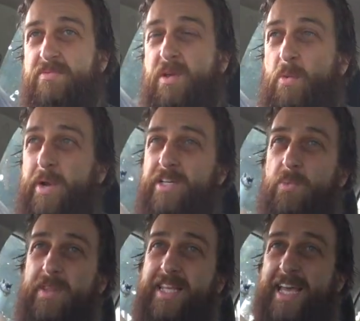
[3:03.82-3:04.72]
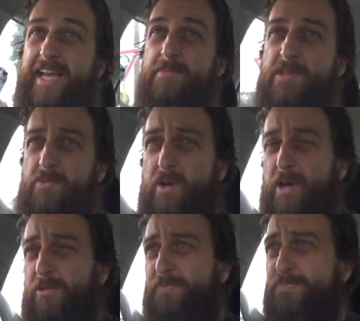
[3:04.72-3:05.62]
I winged it with the games as
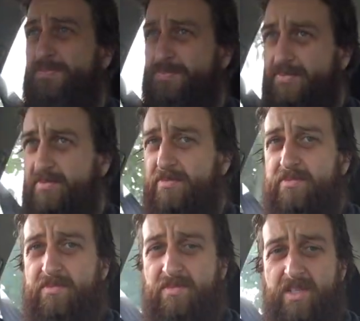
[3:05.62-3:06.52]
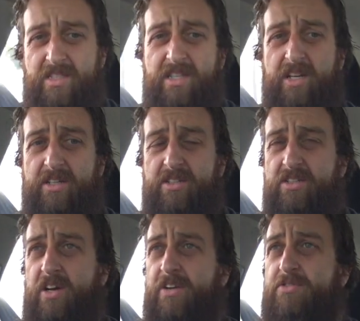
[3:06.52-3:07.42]
well. So
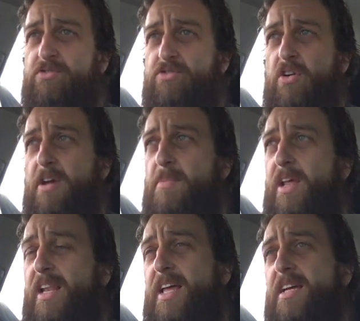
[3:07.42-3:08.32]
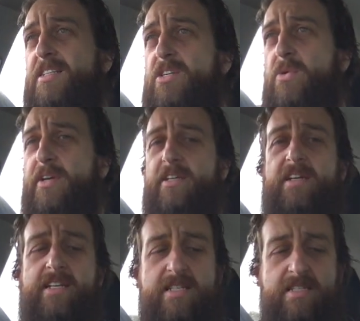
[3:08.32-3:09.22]
kind of trying my luck so I
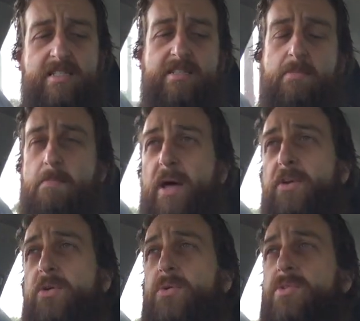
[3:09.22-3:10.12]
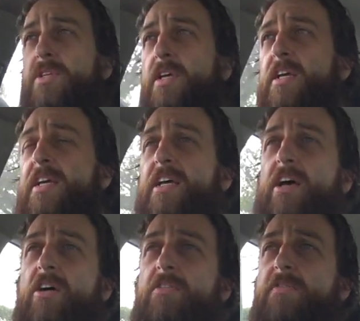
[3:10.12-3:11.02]
can list some bundles
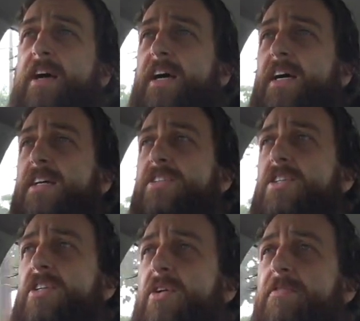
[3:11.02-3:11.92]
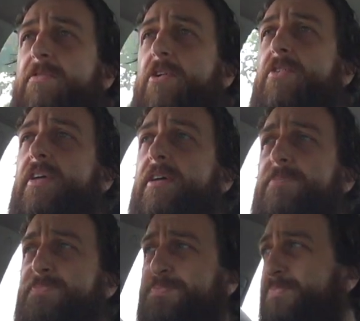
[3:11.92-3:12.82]
of, just so I can throw the
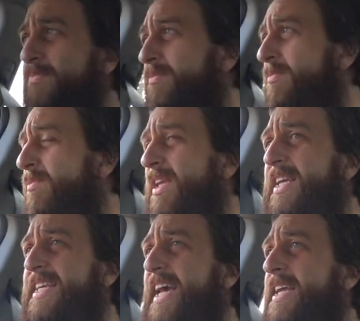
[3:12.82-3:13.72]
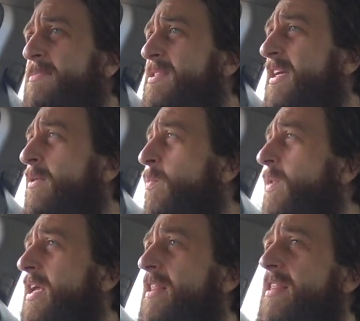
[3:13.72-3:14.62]
games in
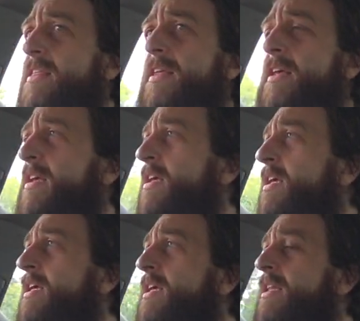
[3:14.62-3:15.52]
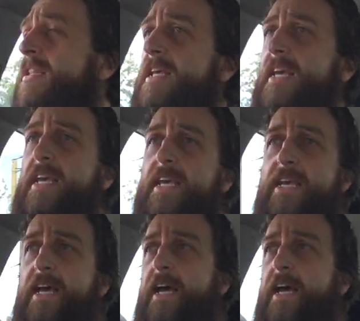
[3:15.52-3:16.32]
with the